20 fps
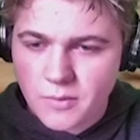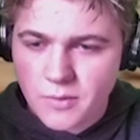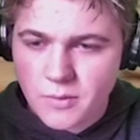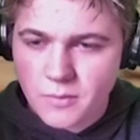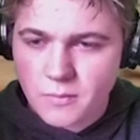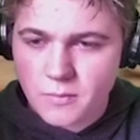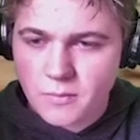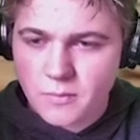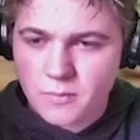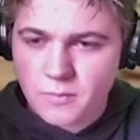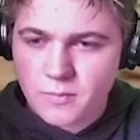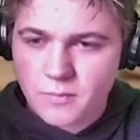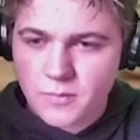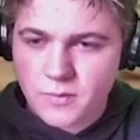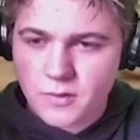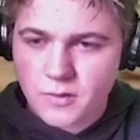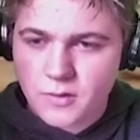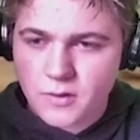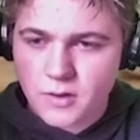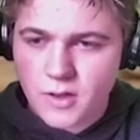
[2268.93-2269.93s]
up some
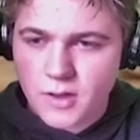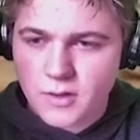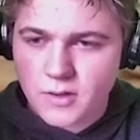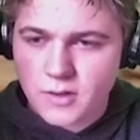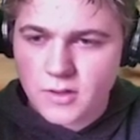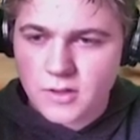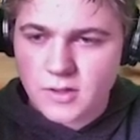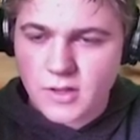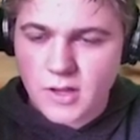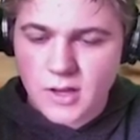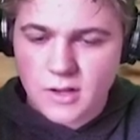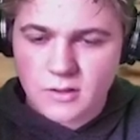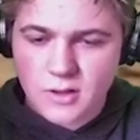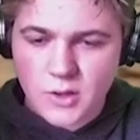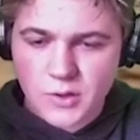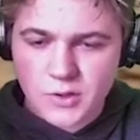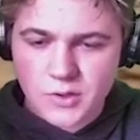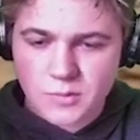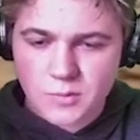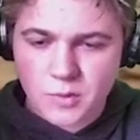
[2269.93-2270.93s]
insane
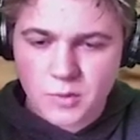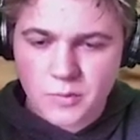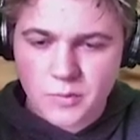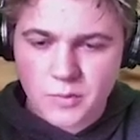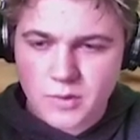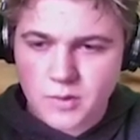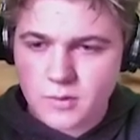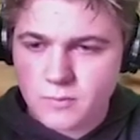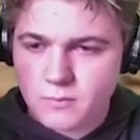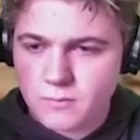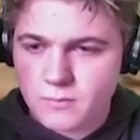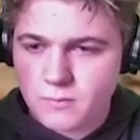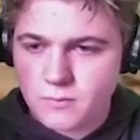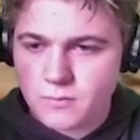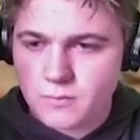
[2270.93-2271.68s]
Lotus movement.